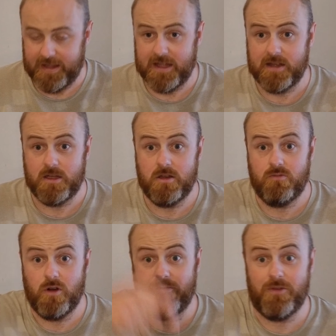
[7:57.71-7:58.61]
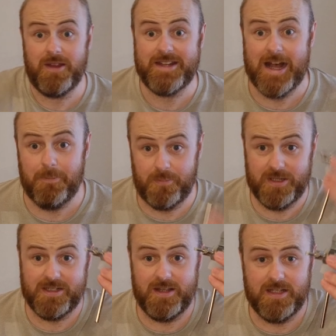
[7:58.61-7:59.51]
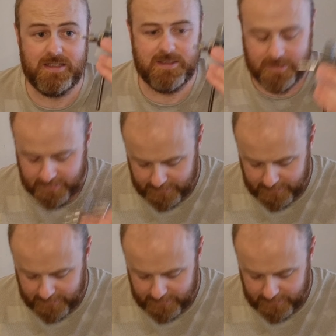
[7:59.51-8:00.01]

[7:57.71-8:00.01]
then you run from the tap into this.